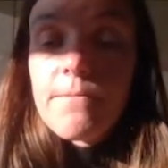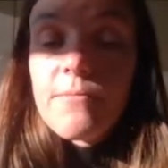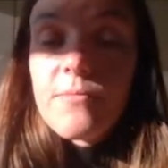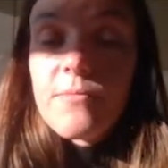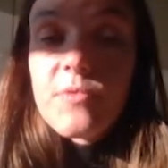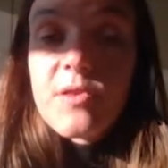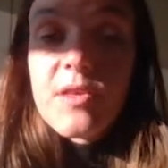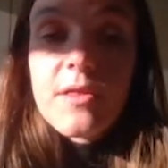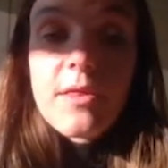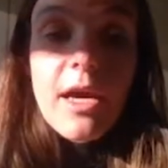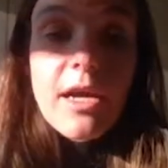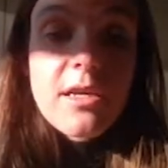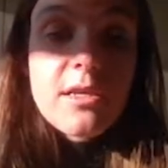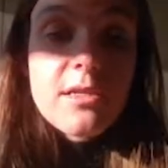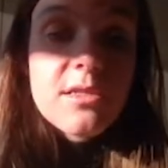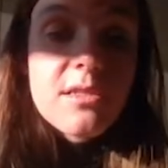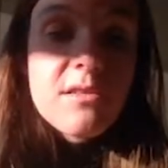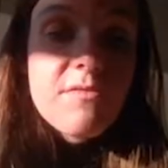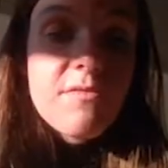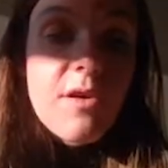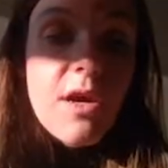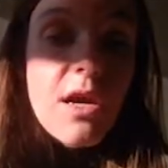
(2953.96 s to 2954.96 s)
The
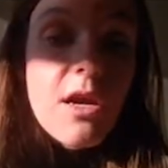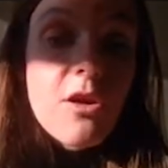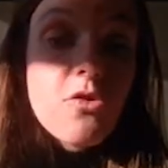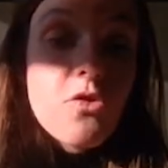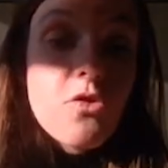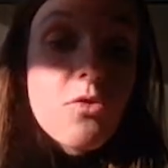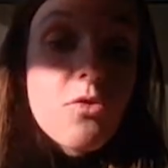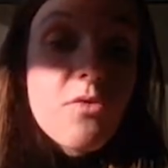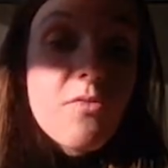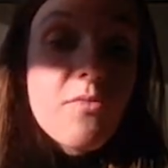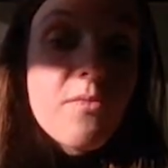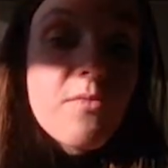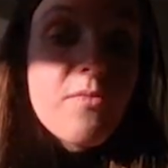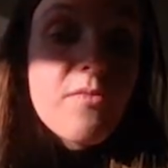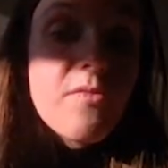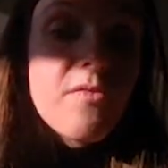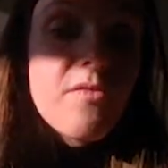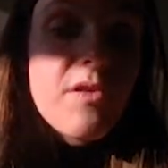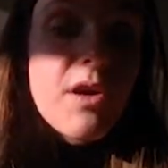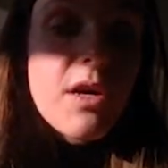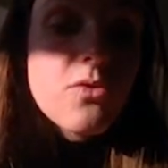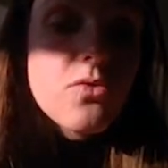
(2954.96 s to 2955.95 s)
negative error
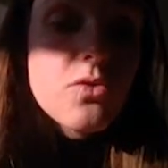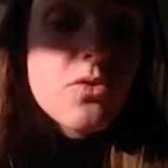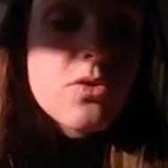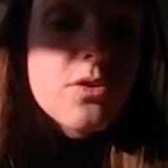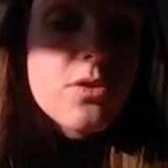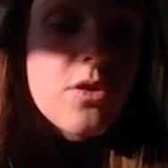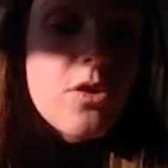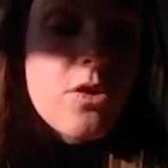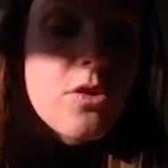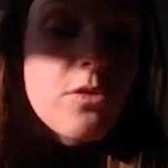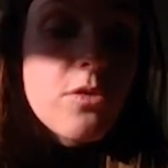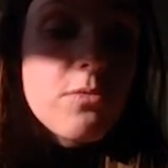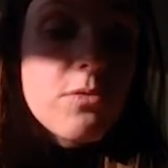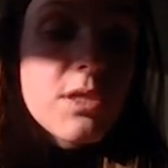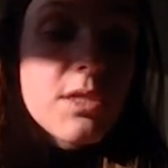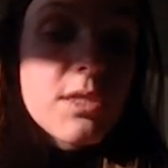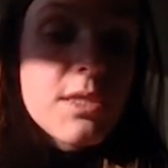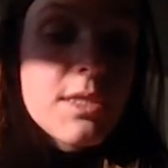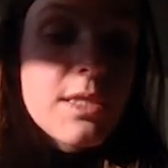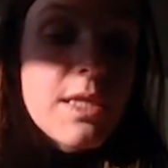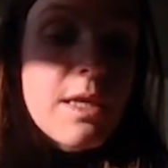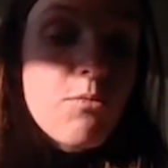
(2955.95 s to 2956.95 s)
values are the
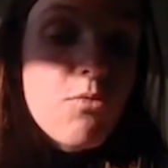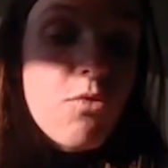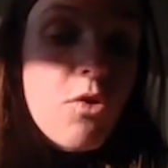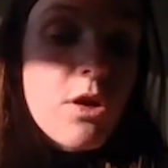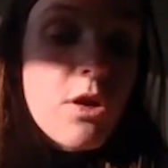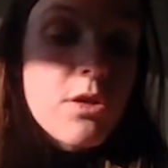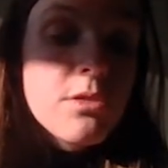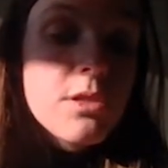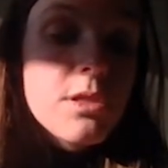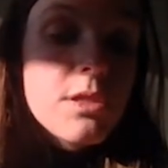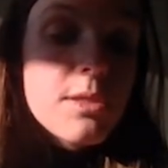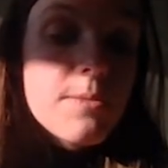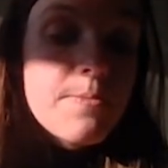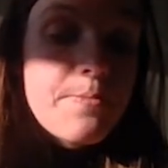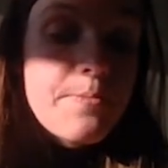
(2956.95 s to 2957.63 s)
same ones.